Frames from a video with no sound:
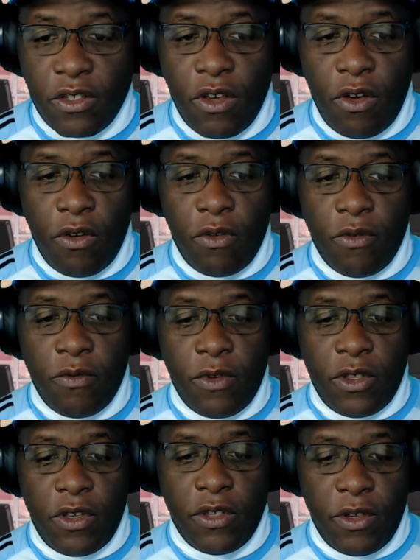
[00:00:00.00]
So
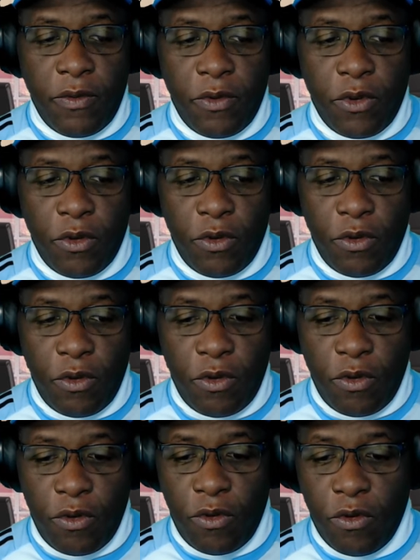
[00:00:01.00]
for those of you
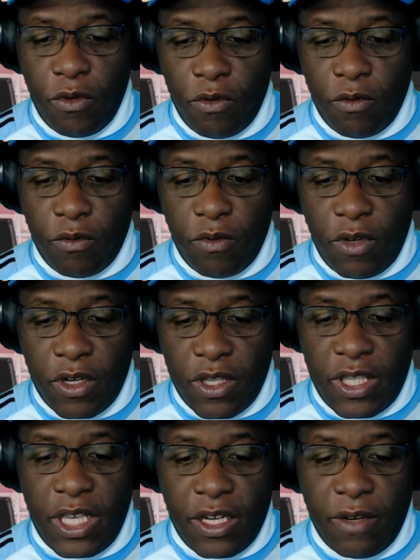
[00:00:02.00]
who
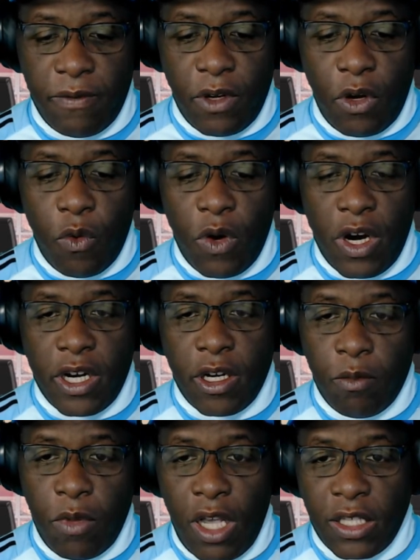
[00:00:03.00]
are think of
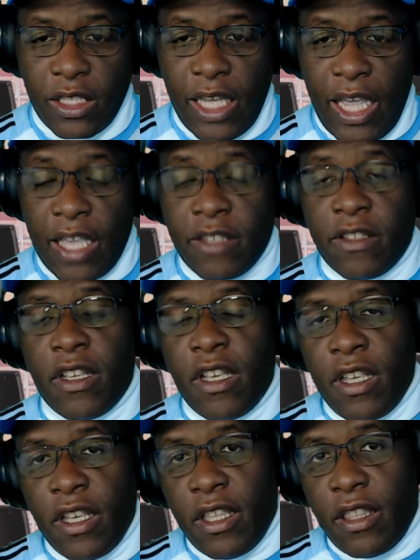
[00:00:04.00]
acquiring a podcast,
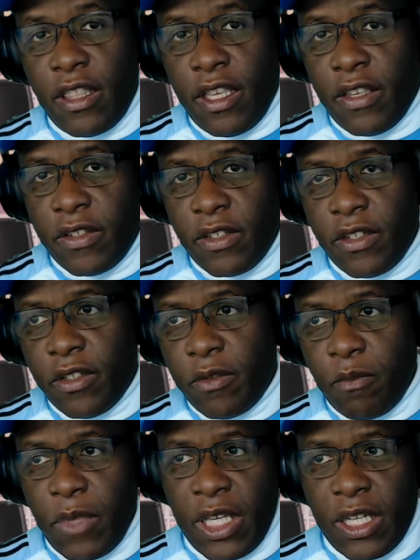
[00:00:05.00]
this
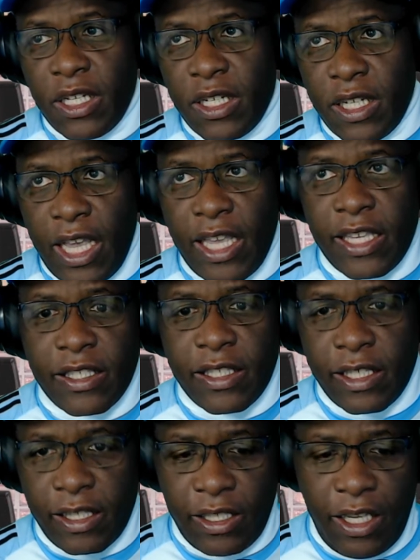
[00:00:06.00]
could be a
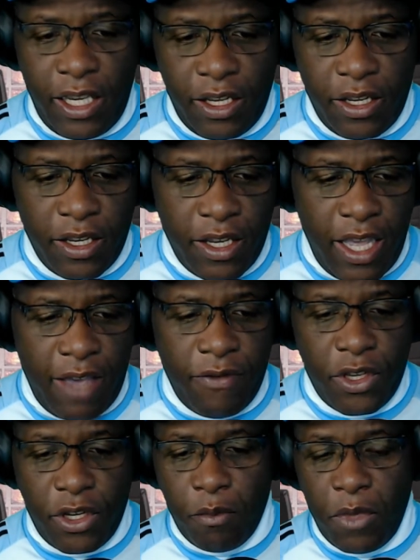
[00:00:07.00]
nice little gig,
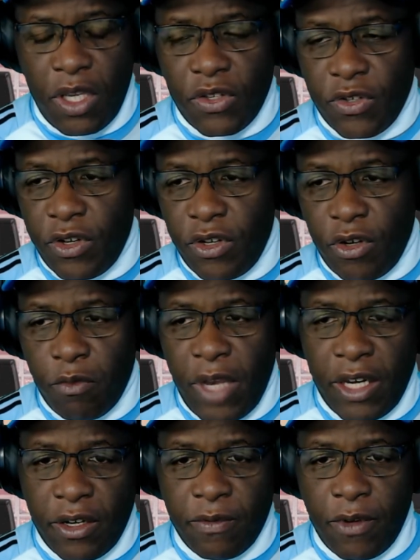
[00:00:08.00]
having your mixer and your
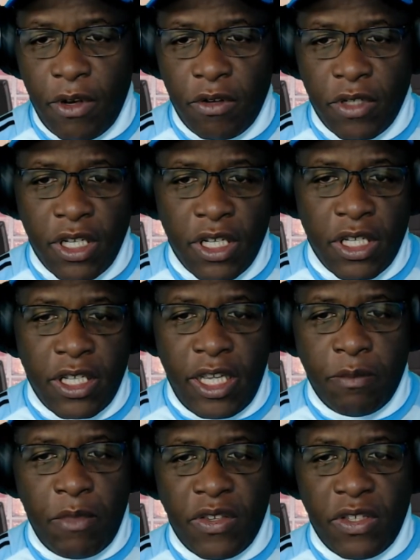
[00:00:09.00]
microphone,
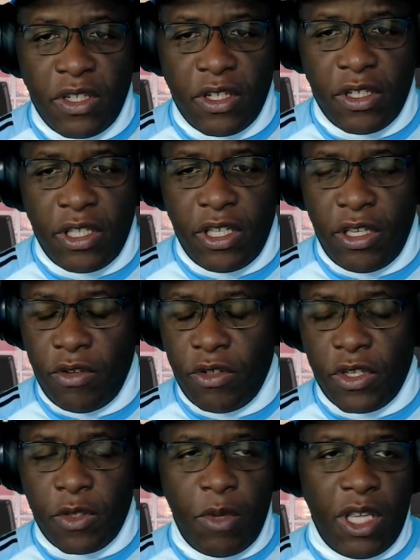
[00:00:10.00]
and basically
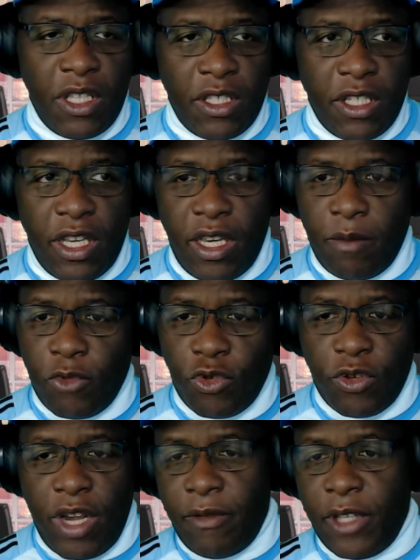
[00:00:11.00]
you just spend time
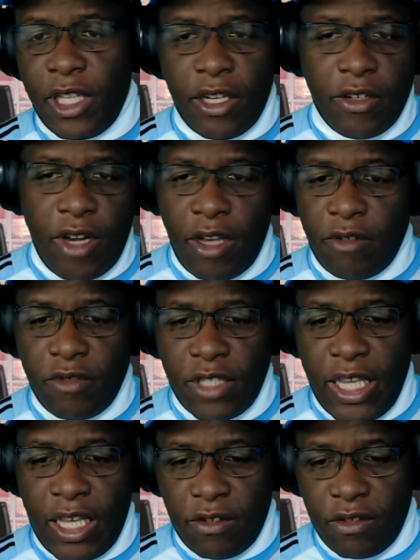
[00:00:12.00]
traveling
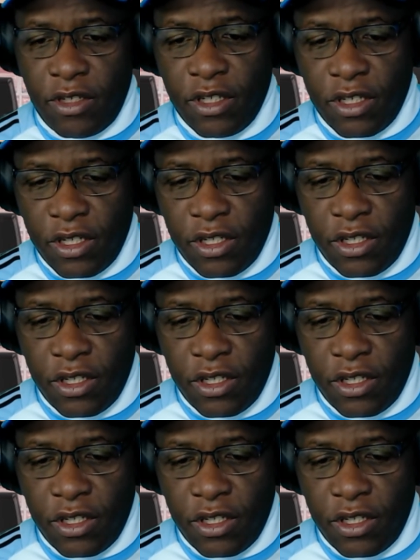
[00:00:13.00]
around town